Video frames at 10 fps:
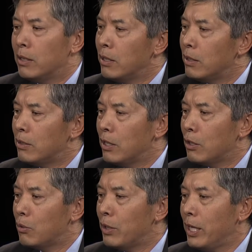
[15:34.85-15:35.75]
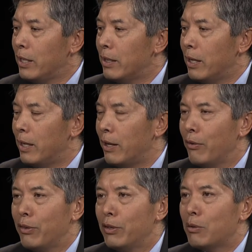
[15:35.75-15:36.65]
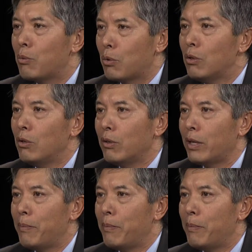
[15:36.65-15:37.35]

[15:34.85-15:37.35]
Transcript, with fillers: to, to create a healthier world.